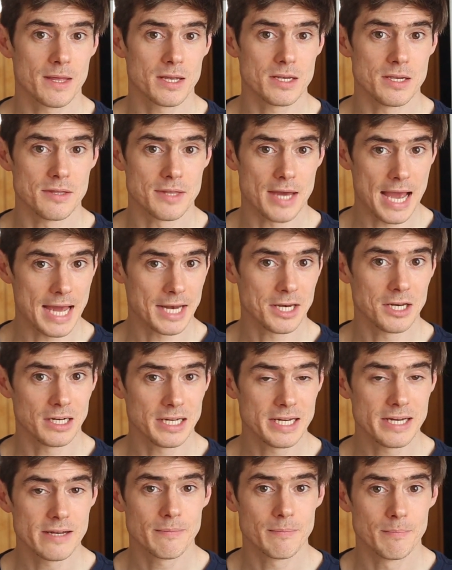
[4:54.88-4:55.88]
either
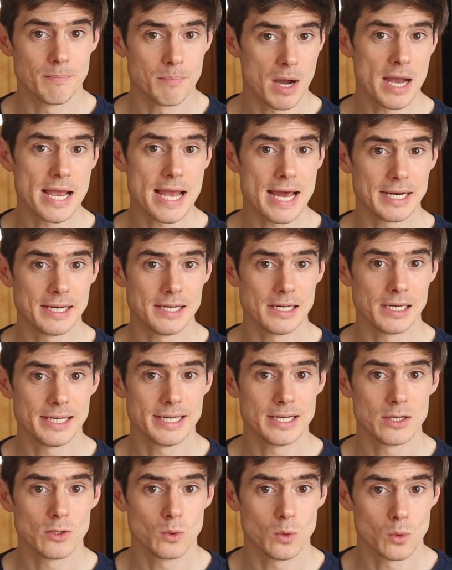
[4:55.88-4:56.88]
annually,
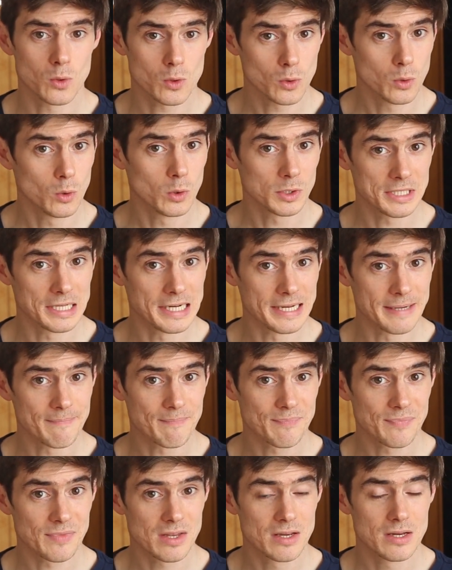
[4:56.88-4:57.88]
biannually, or quarterly.
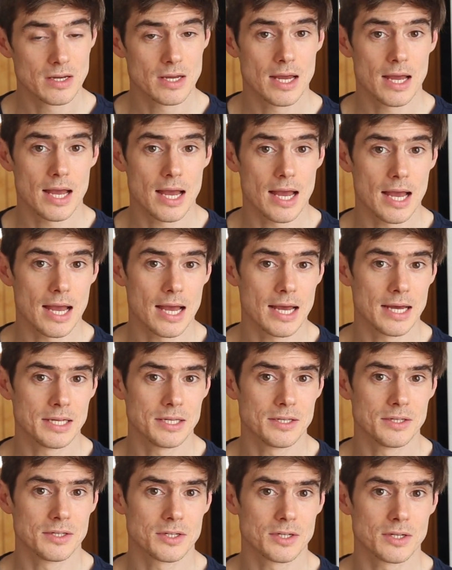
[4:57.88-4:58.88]

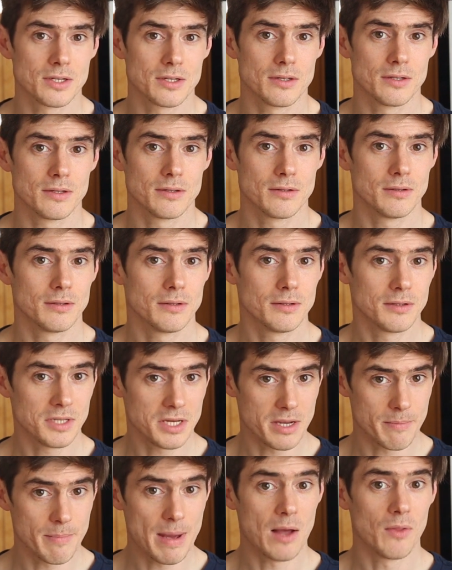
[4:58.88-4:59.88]
And
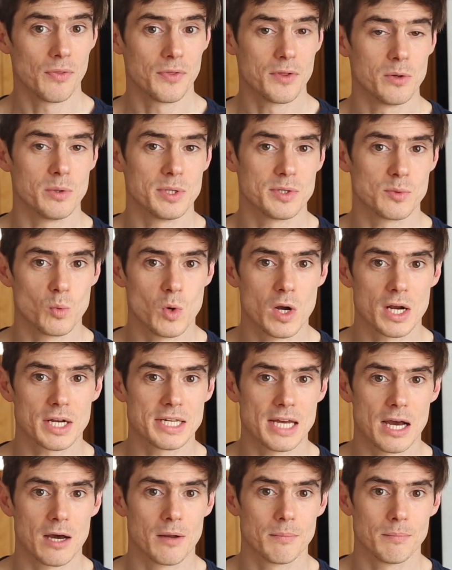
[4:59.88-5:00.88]
The amount, though, is
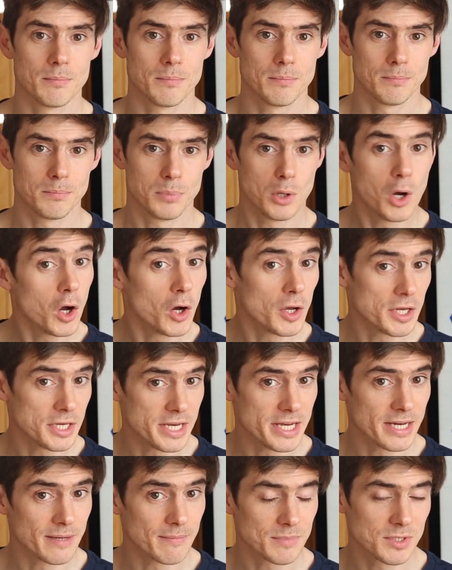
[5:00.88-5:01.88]
worked out per
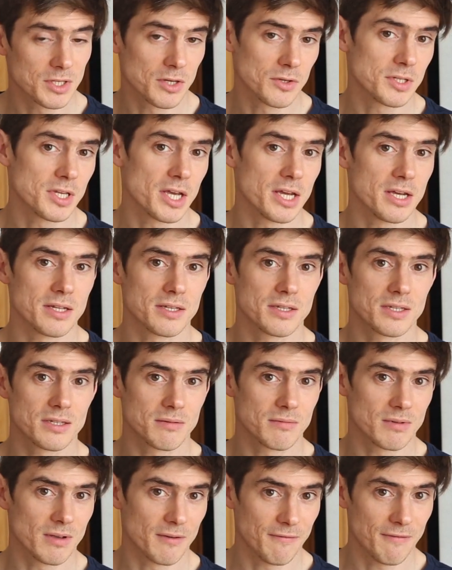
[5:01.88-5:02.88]
year. So say
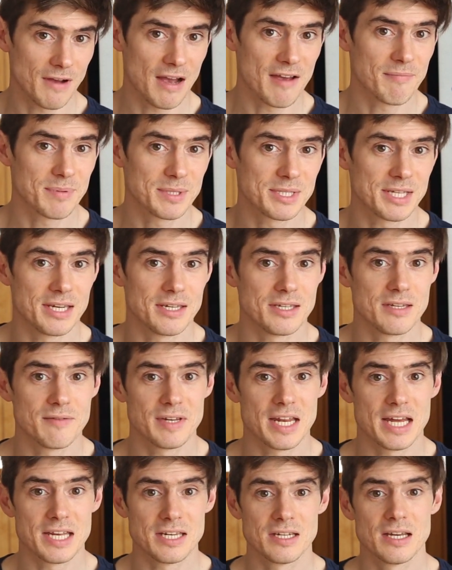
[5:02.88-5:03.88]
it's a 5%
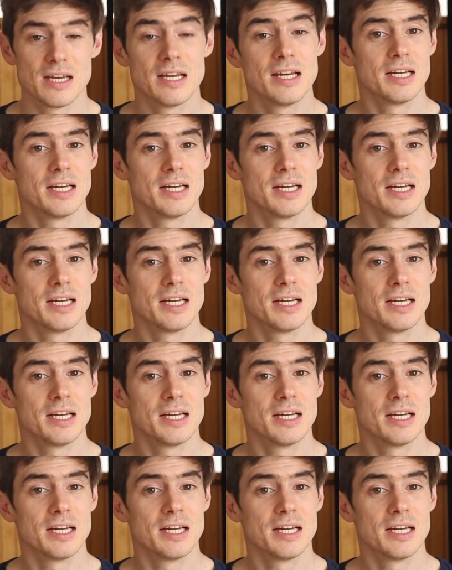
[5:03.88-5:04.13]
dividend,